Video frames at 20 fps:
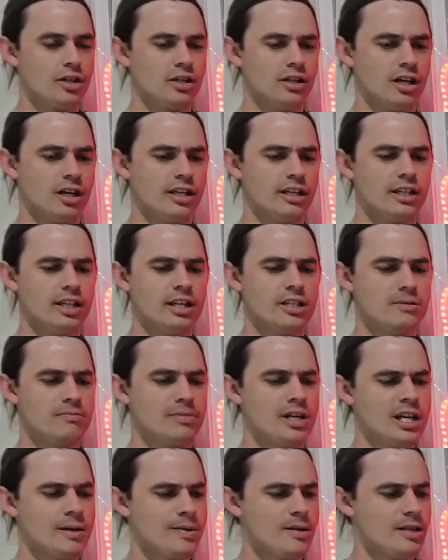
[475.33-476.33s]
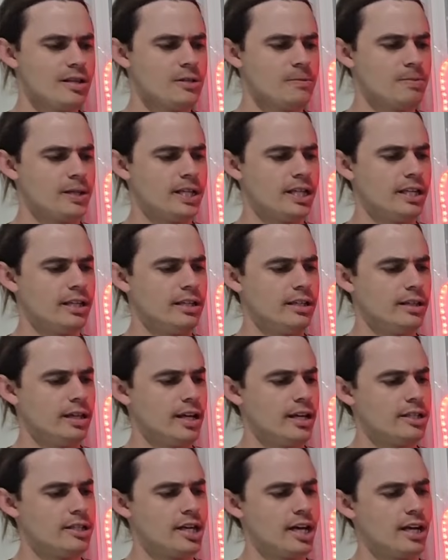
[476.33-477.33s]
I guess maybe there's been
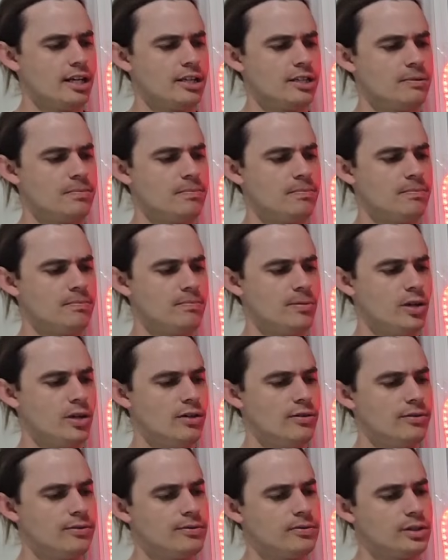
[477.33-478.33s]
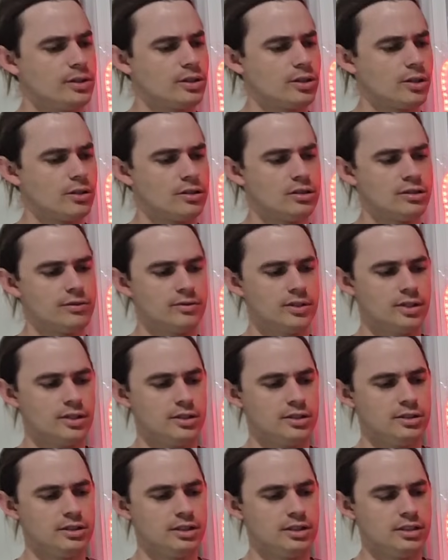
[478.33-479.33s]
a touch of
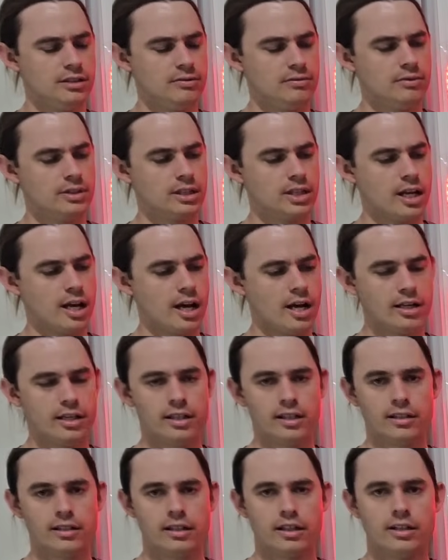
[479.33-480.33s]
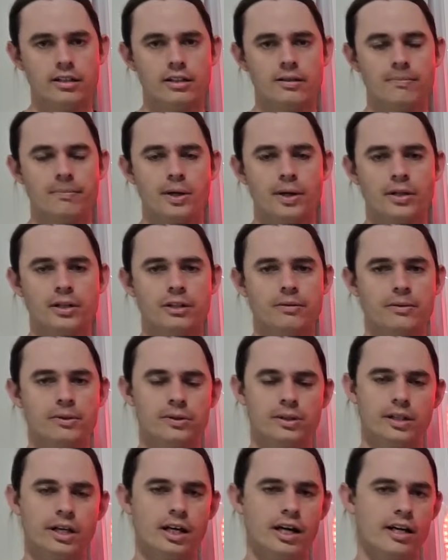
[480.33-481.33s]
controversy regarding the
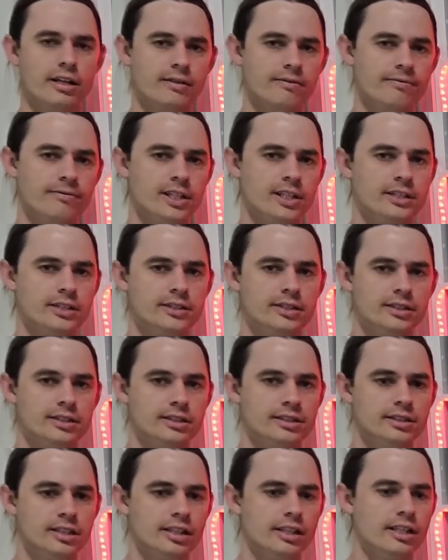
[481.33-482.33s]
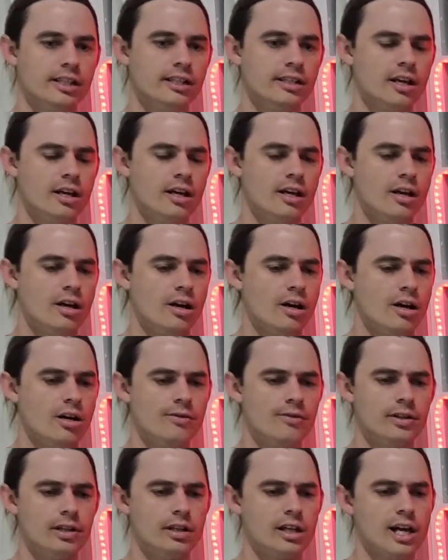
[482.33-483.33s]
Pokemon card investing scene
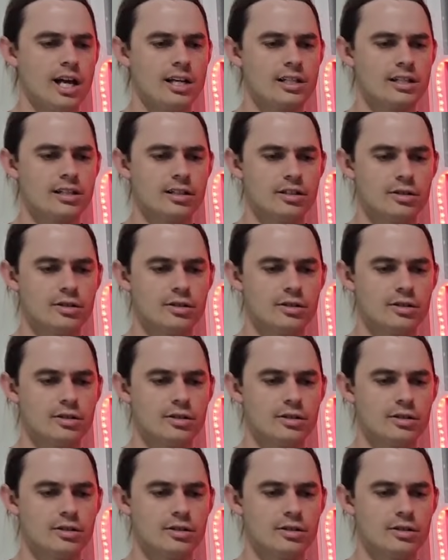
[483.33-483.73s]
over the last